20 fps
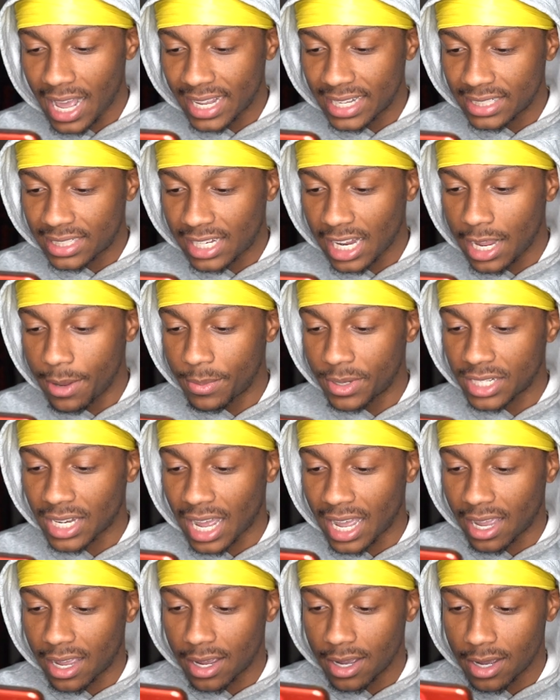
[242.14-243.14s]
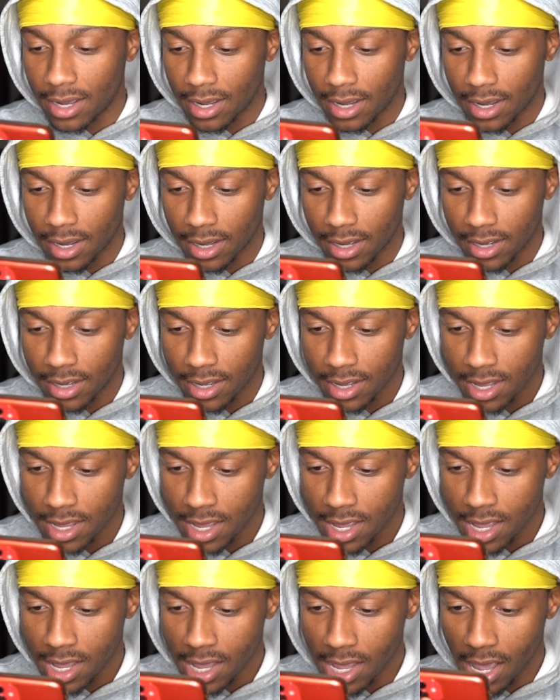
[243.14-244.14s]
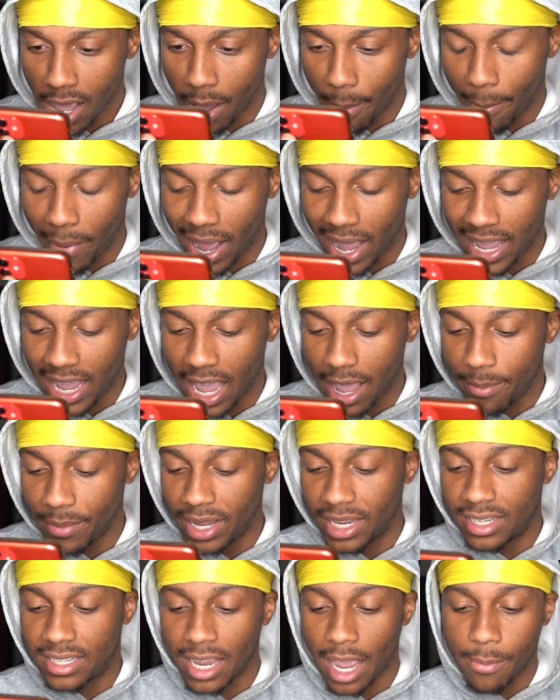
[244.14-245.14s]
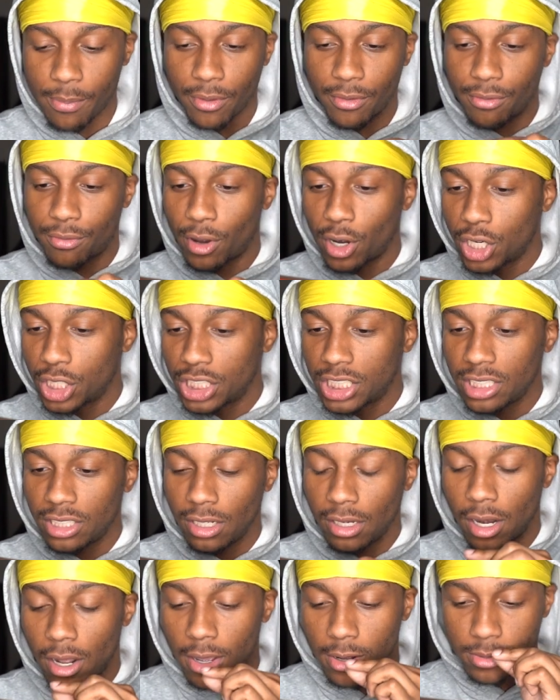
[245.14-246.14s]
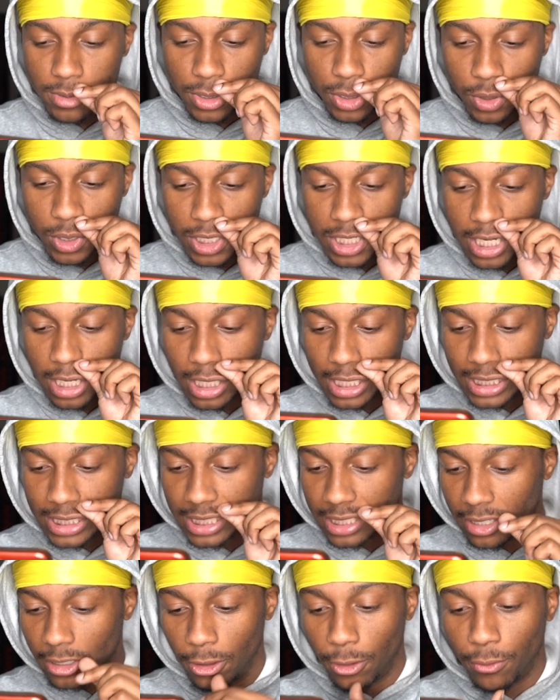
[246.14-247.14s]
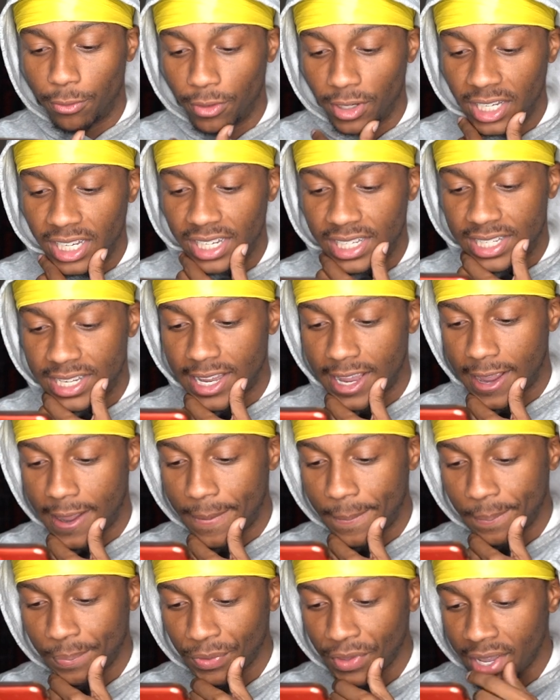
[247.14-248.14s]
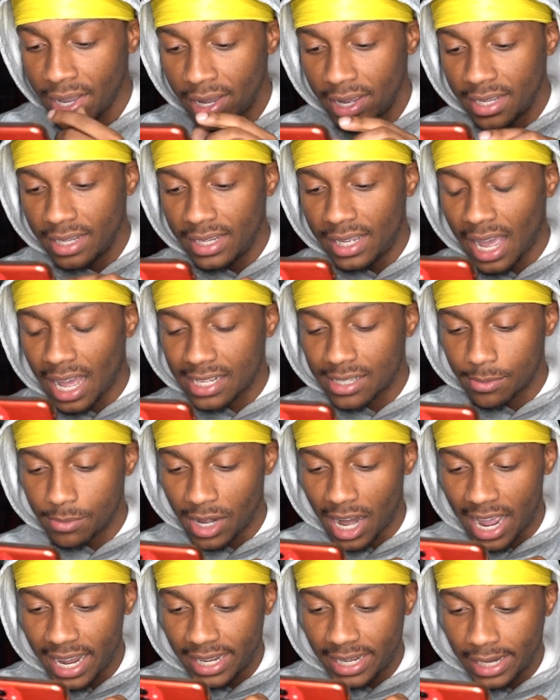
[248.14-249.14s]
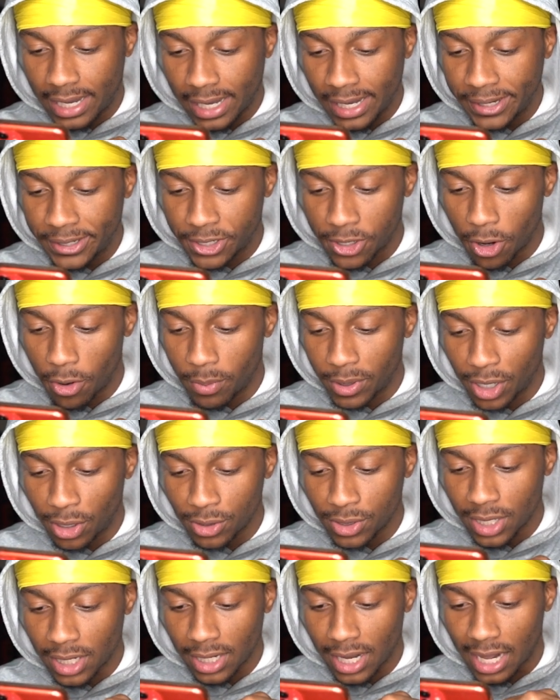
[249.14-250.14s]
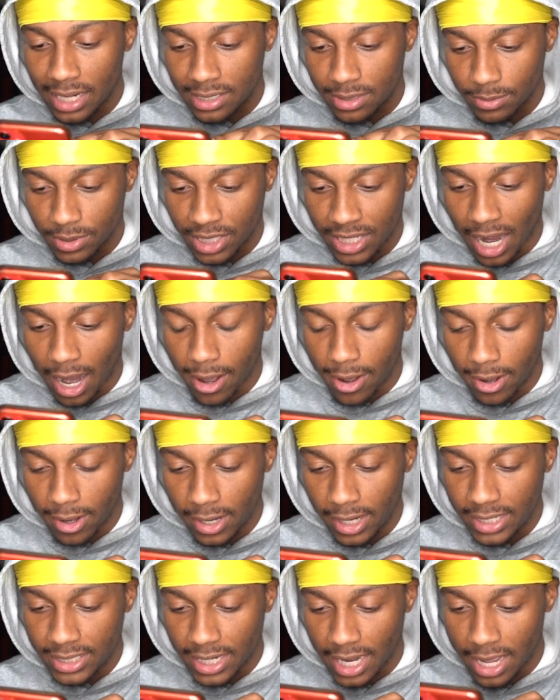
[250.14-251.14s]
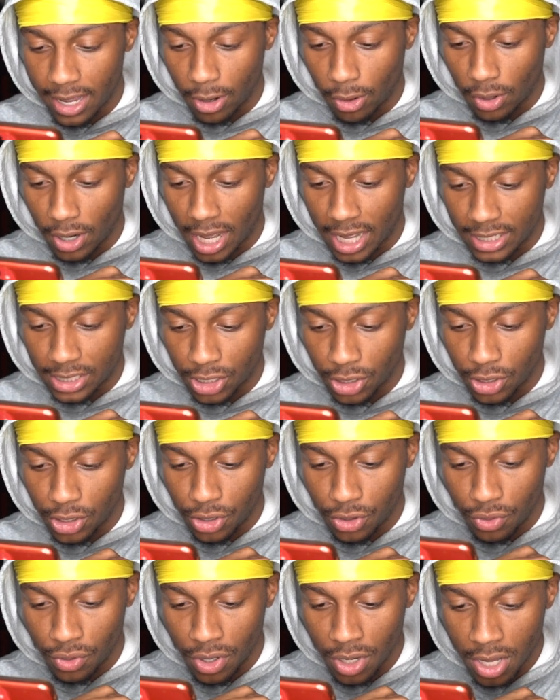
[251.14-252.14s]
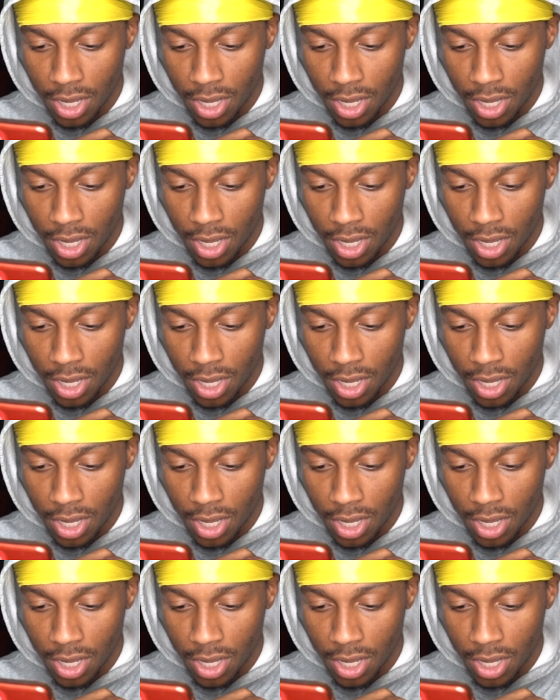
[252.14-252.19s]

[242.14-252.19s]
like his team is like a Miami type of version, you know. You can tell this is a youth league team. He got some Nike cleats on, but those look like some soccer cleats. I ain't gonna lie to you.